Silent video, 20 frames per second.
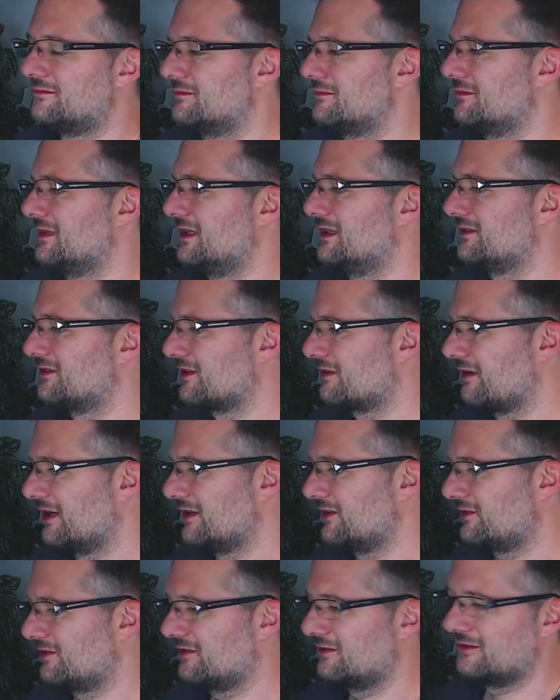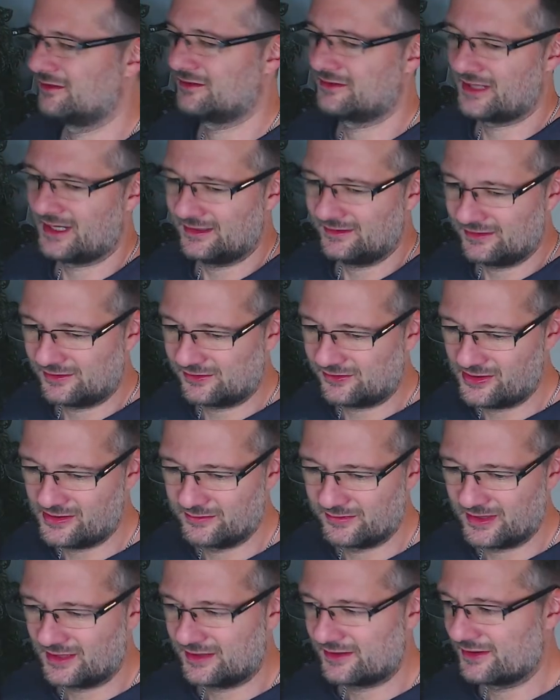integrations, data streams,
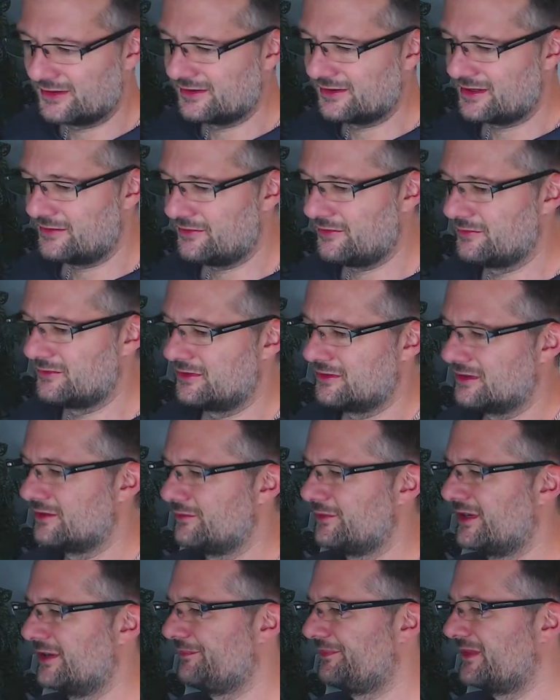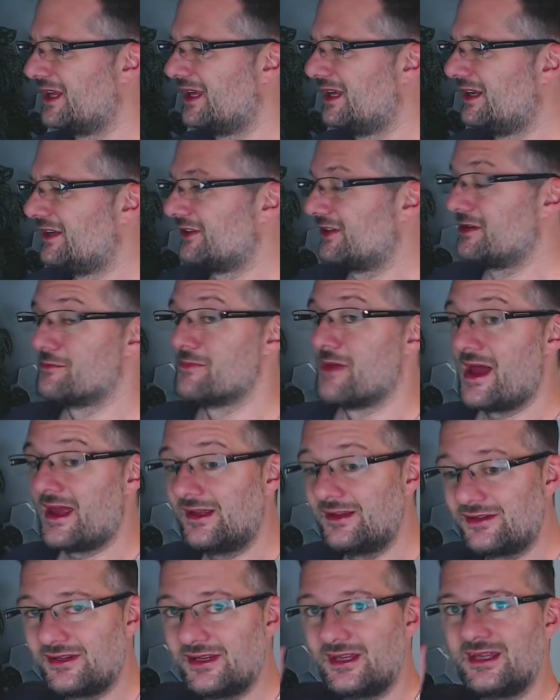that kind of stuff I'm doing at the minute. You may
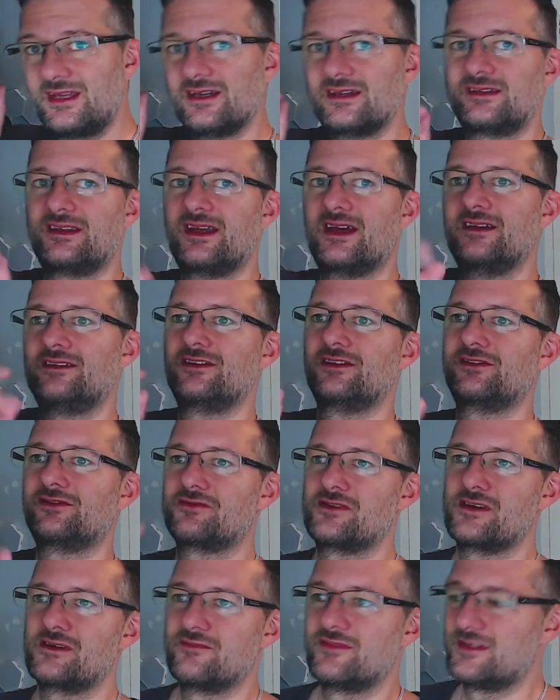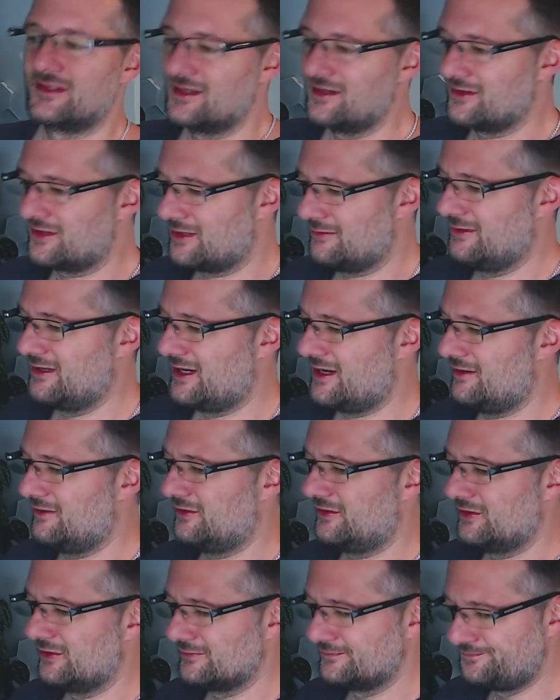see a data stream video coming out
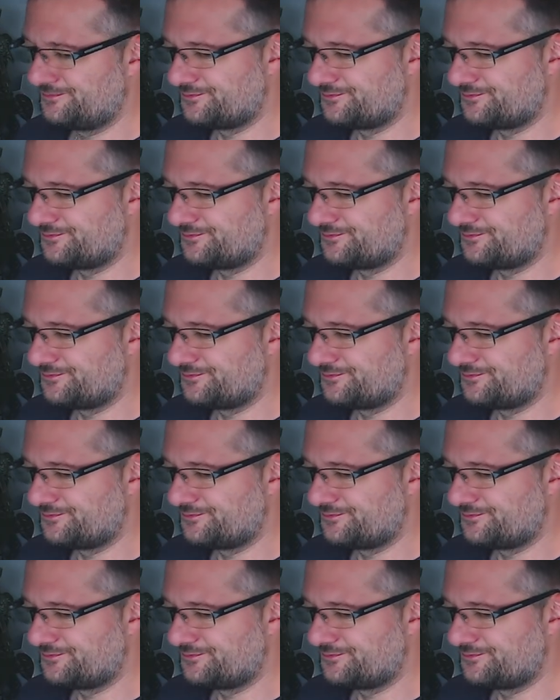soon.